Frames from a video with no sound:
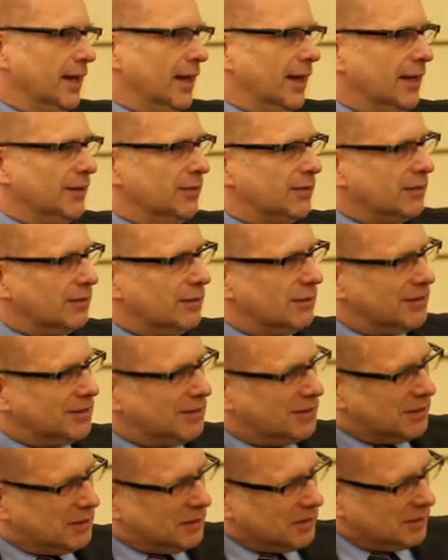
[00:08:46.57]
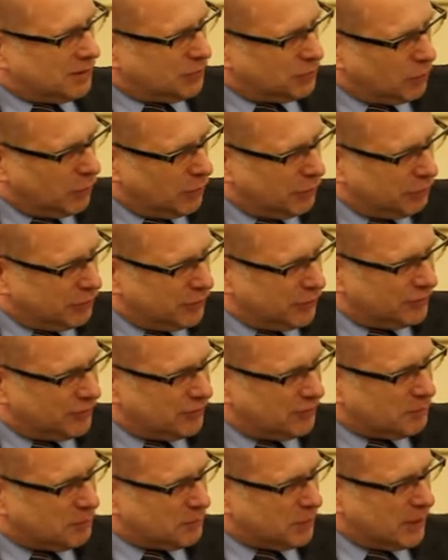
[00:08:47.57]
And sorry for
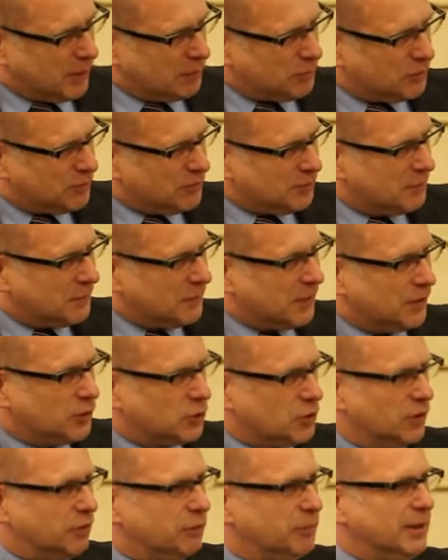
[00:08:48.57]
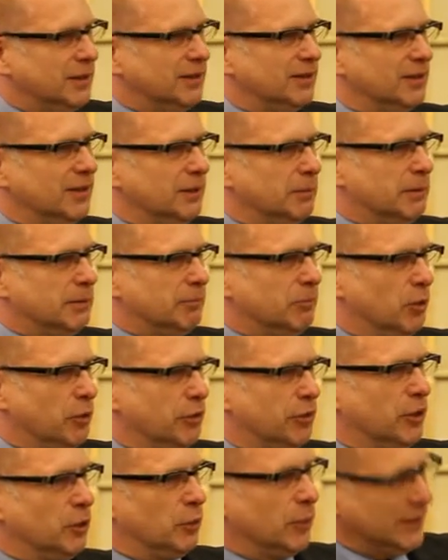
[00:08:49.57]
this, perhaps I should have been a little bit more
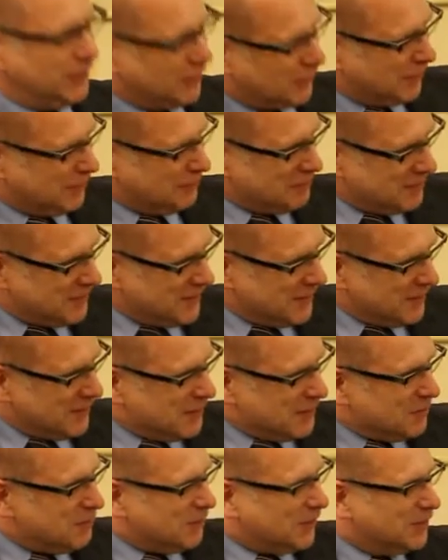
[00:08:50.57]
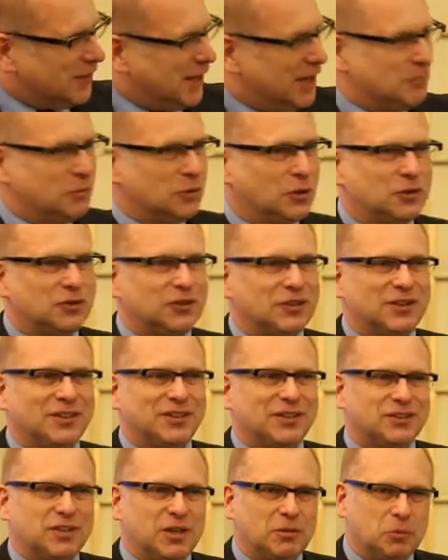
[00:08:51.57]
theoretical, but I'm not,
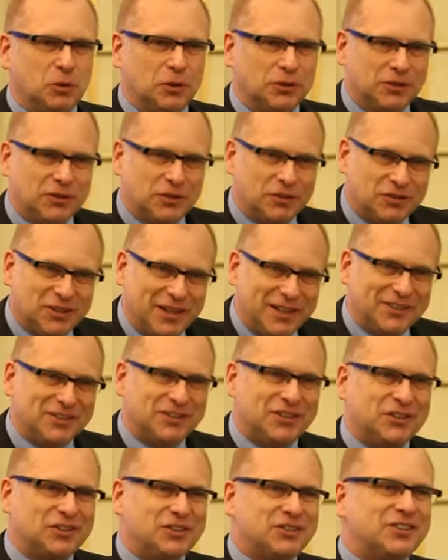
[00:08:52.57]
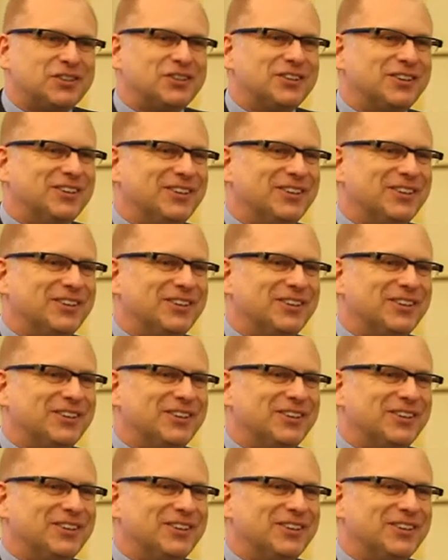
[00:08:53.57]
a political scientist.